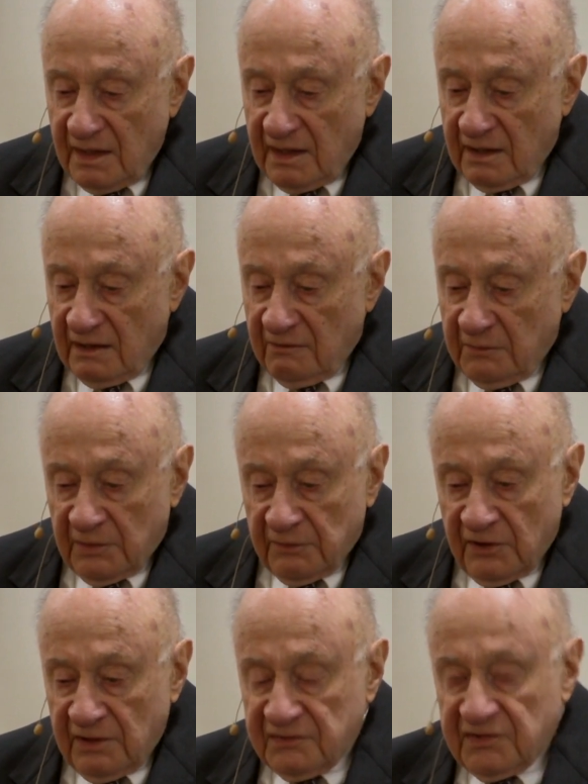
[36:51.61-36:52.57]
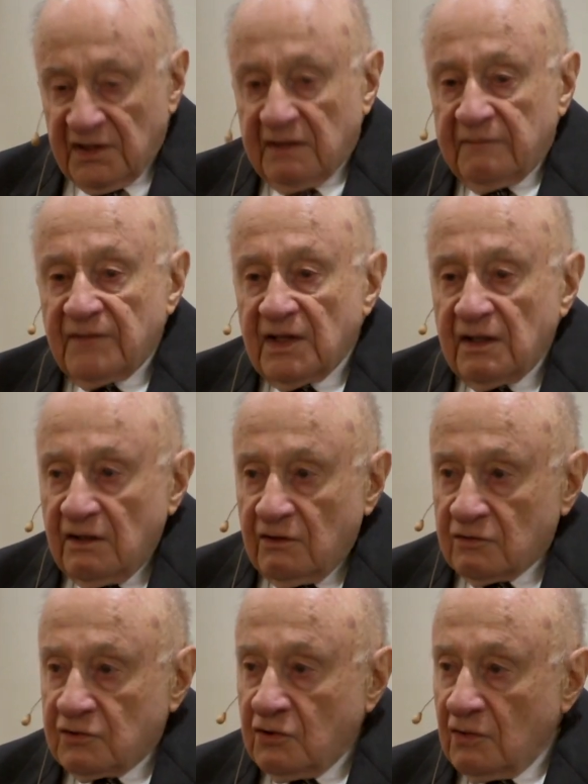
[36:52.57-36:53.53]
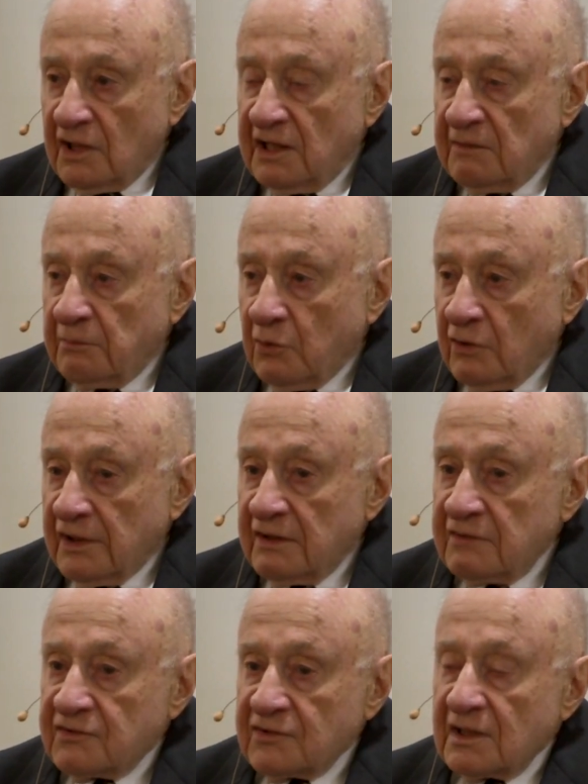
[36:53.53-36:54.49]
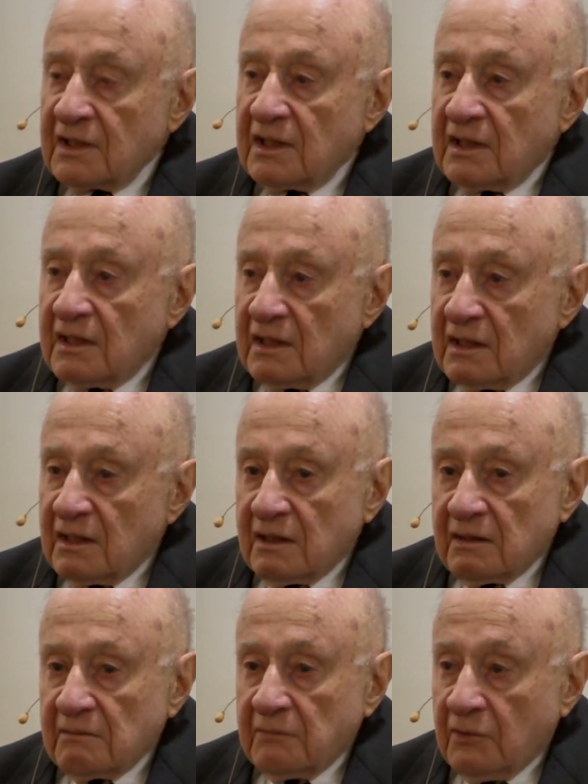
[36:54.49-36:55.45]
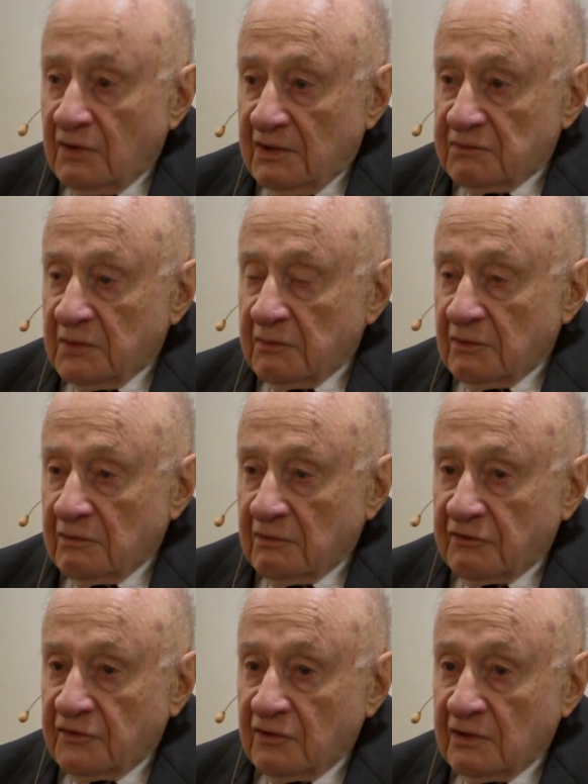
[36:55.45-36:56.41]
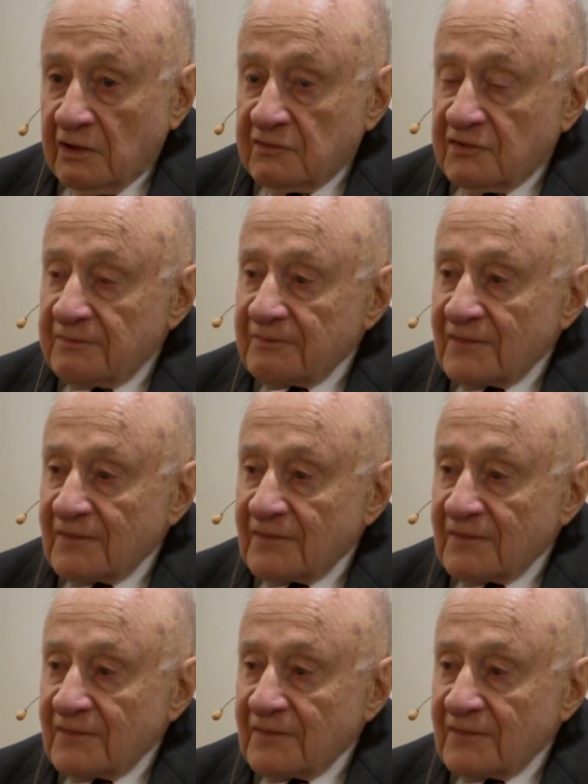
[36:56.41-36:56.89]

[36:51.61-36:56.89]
And I remember he said, You're too late, boys. Boys, we were in our 30s.